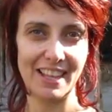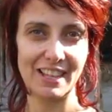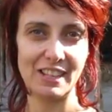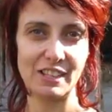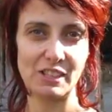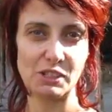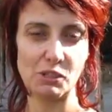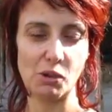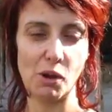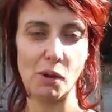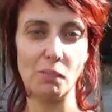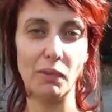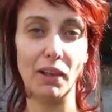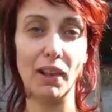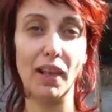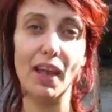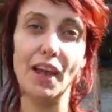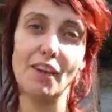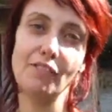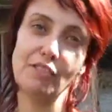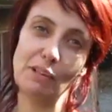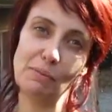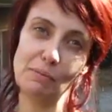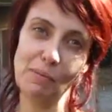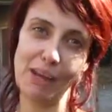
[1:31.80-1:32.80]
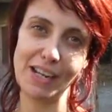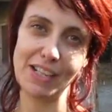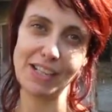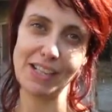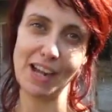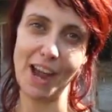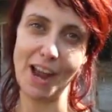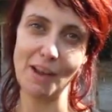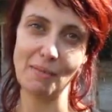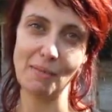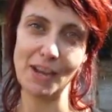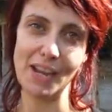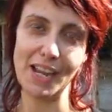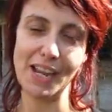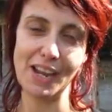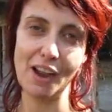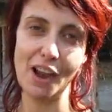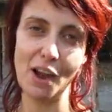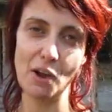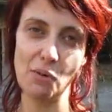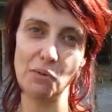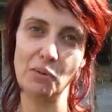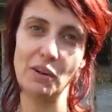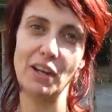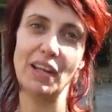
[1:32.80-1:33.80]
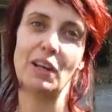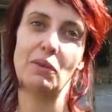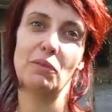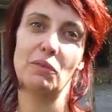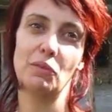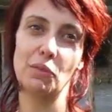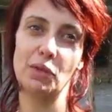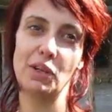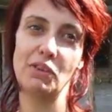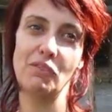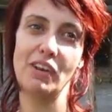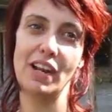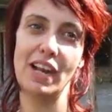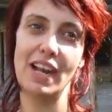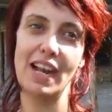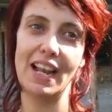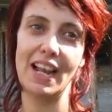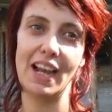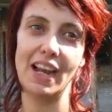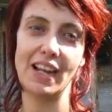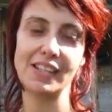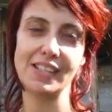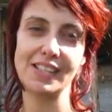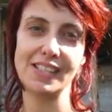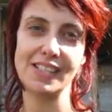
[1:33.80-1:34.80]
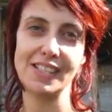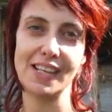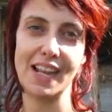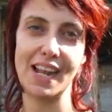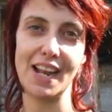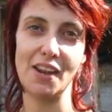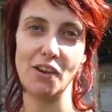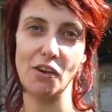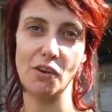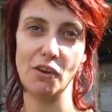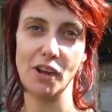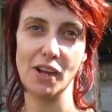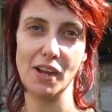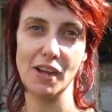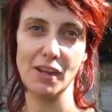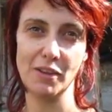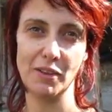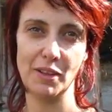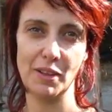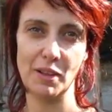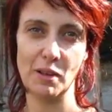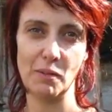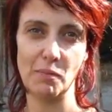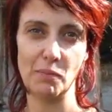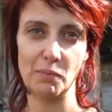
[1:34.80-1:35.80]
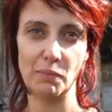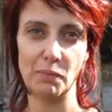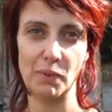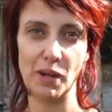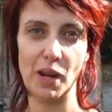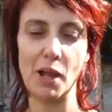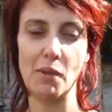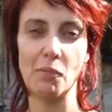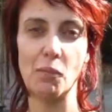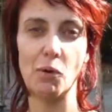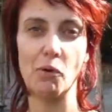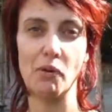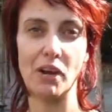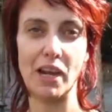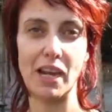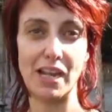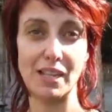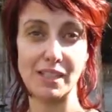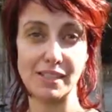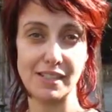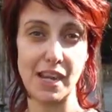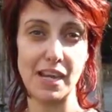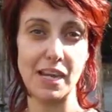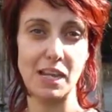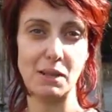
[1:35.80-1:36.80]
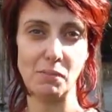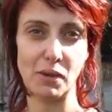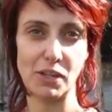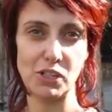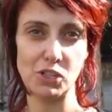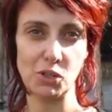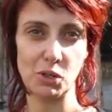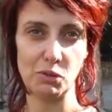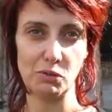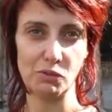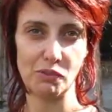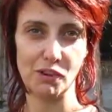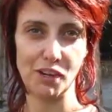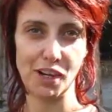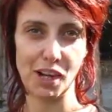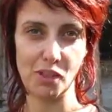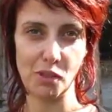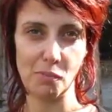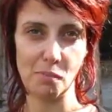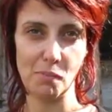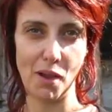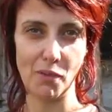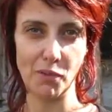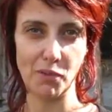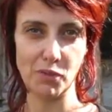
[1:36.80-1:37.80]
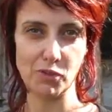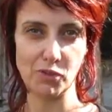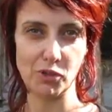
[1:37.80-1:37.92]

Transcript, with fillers: so I'm loving my time here. I really, would really like to stay longer, but I'm already extending my trip for another month.